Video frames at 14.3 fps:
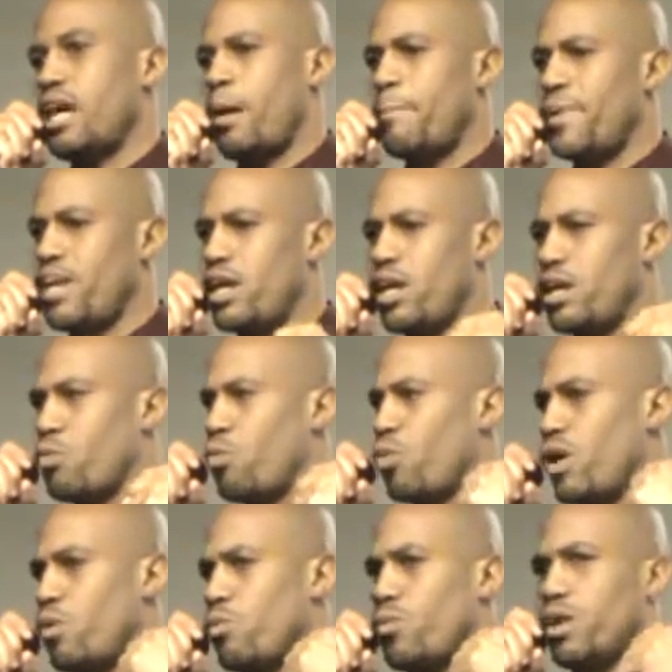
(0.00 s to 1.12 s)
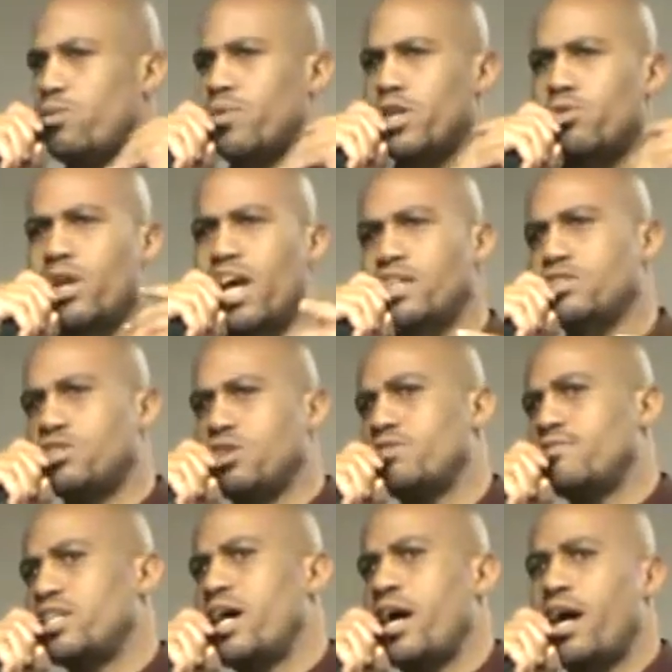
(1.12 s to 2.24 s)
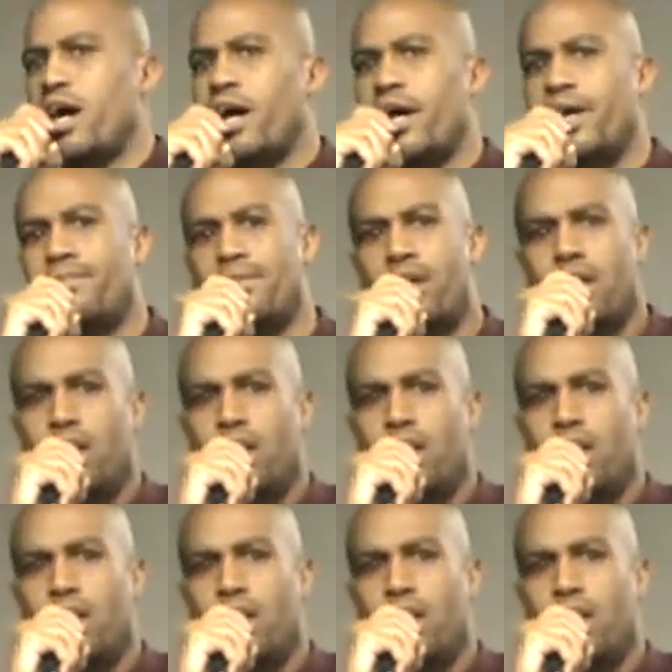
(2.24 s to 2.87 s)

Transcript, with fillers: I mean, uh-huh. when, when, when you're not serving God,